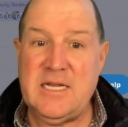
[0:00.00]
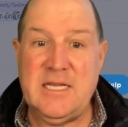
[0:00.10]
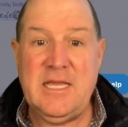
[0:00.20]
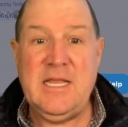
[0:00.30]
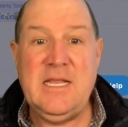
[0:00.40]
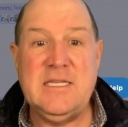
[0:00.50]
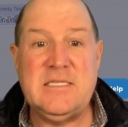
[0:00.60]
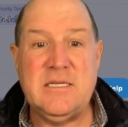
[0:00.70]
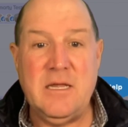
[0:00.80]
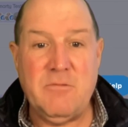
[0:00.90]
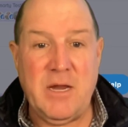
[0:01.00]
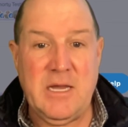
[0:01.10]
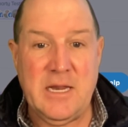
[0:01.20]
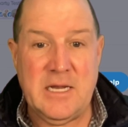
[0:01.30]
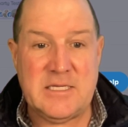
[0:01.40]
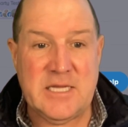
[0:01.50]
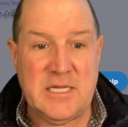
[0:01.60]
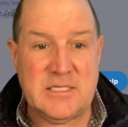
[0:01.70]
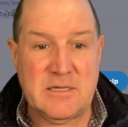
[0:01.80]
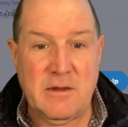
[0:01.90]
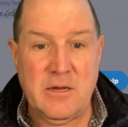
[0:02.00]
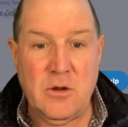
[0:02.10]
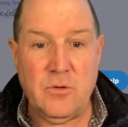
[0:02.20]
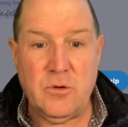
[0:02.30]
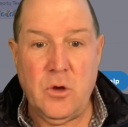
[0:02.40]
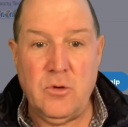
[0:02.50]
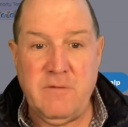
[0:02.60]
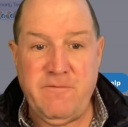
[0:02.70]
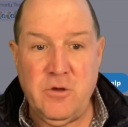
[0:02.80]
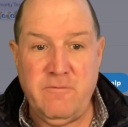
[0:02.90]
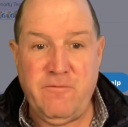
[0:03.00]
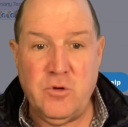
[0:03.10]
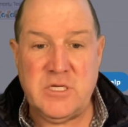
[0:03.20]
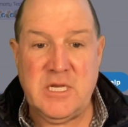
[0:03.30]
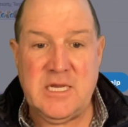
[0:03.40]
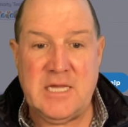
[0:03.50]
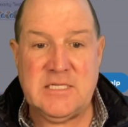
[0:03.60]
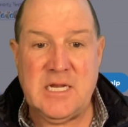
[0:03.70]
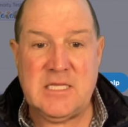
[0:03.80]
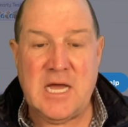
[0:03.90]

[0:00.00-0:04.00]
as it is, right? And it says, you know, it'll only fill 14 days at a